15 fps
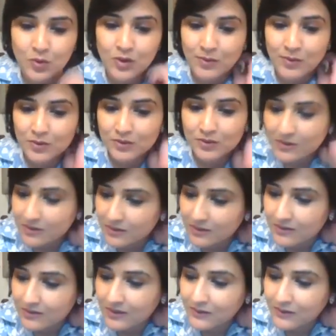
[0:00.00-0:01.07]
about the
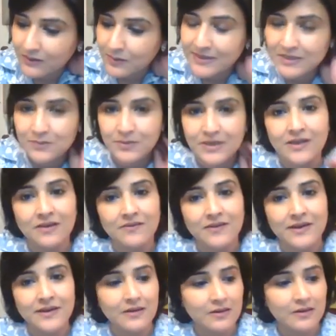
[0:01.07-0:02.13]
government being
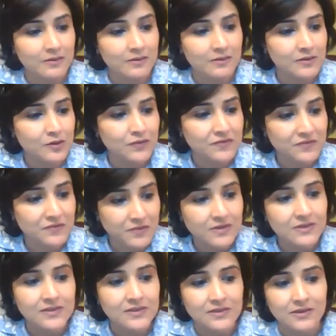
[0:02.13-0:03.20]
away, uh, your
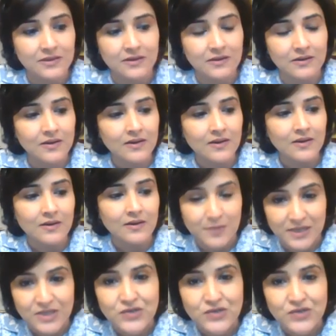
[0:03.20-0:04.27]
first uh,
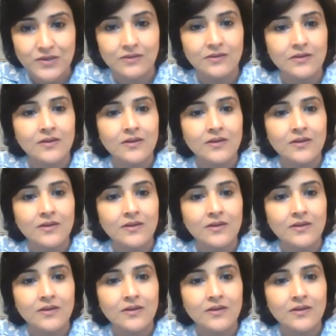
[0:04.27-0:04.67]
patron,